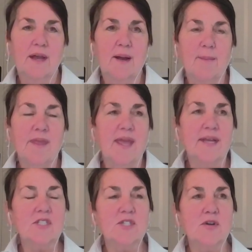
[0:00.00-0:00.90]

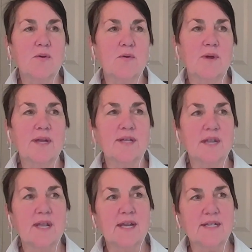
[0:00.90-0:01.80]
And so
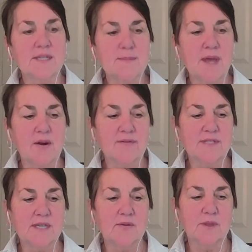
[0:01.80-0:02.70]
it is a matter of
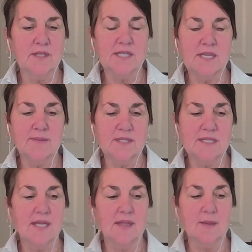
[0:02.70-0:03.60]
sitting with the team and
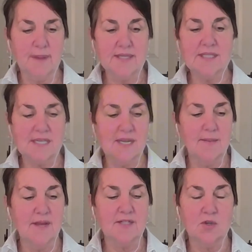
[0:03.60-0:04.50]
saying the best
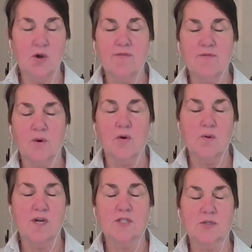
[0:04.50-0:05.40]
team has all 4
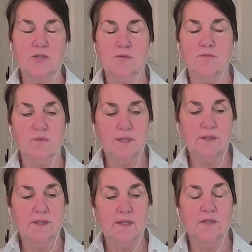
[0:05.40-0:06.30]
quadrants
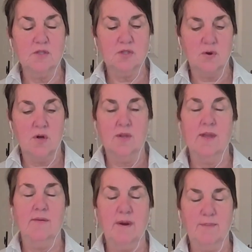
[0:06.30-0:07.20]
really
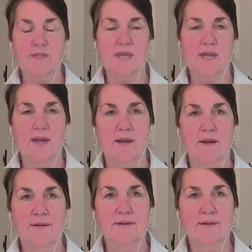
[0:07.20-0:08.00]
strongly represented.